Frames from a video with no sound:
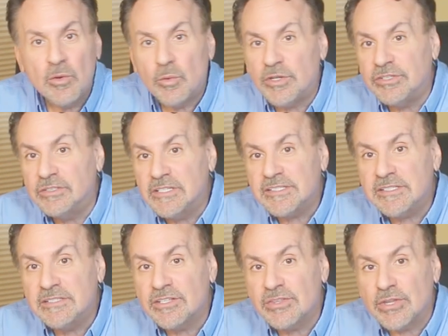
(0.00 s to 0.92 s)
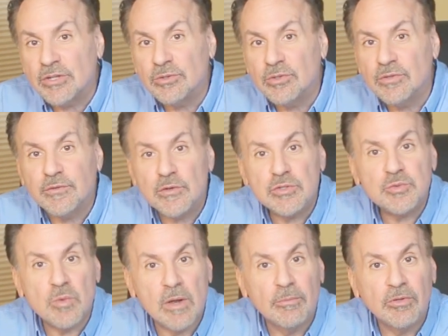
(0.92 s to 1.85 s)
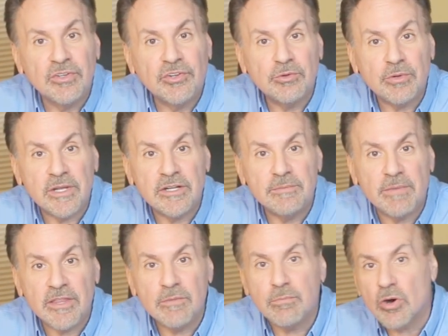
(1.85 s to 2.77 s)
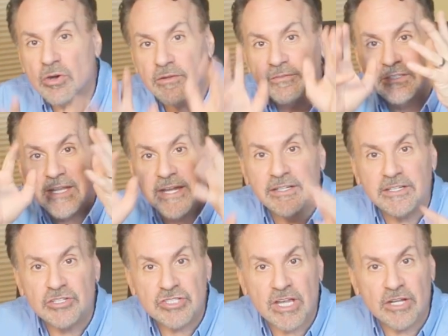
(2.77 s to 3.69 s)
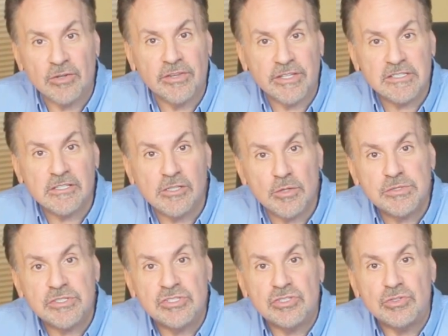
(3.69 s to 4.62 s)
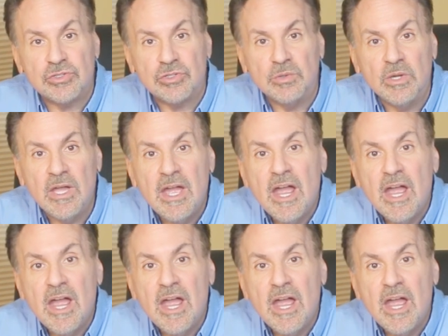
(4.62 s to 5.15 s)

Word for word: When you listen to thunder, the first rumble is created by the part of the lightning channel that's closest to you.